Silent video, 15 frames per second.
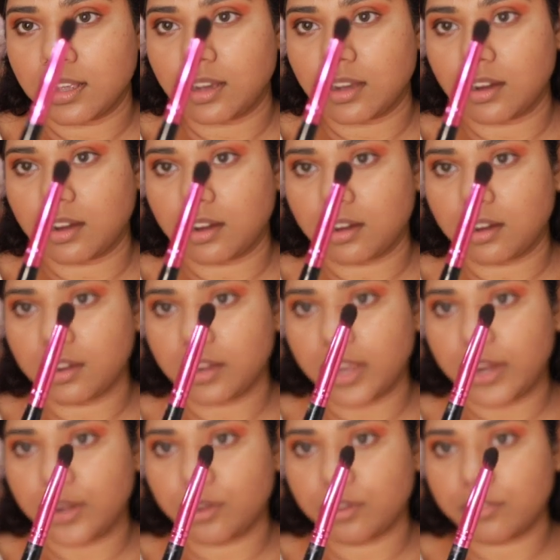
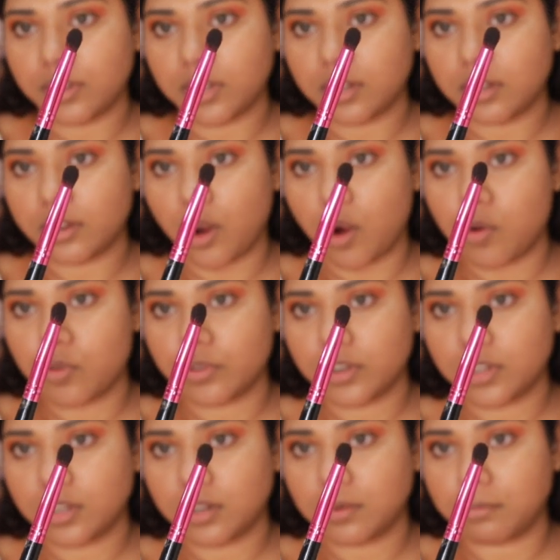kind of a round
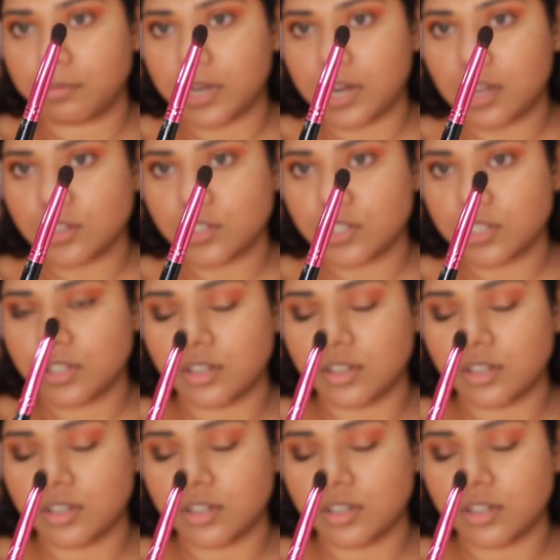brush.